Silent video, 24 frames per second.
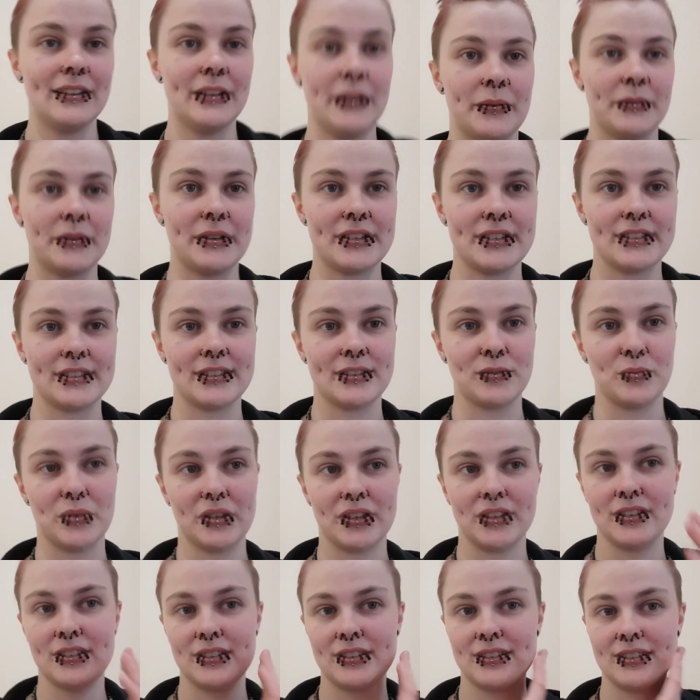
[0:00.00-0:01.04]
which is a
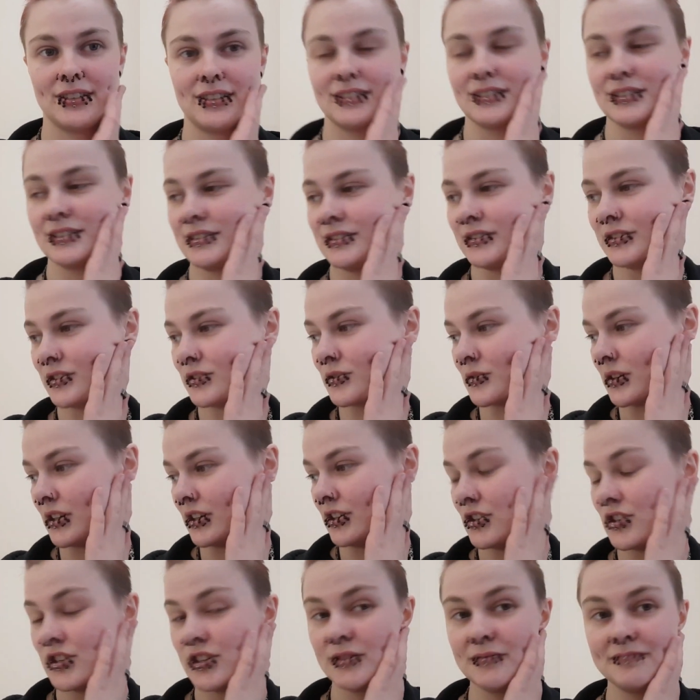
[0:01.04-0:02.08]
bit
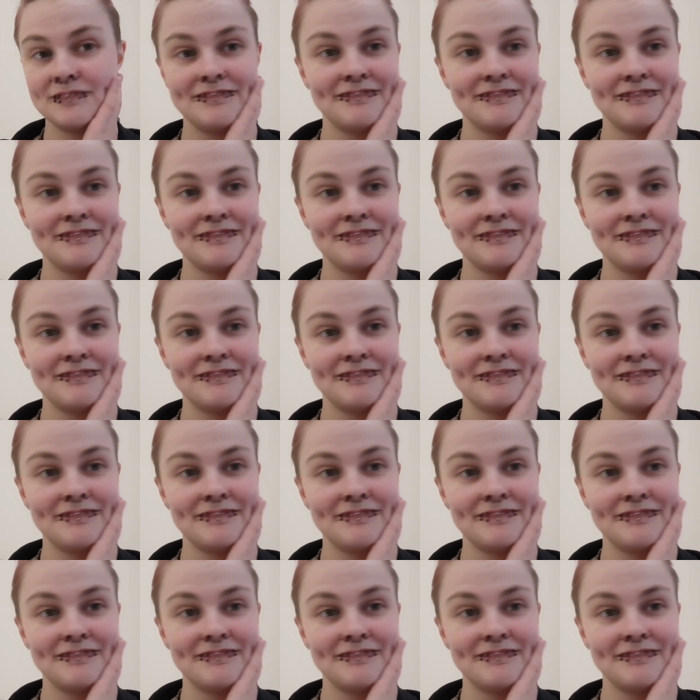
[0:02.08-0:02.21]
strange,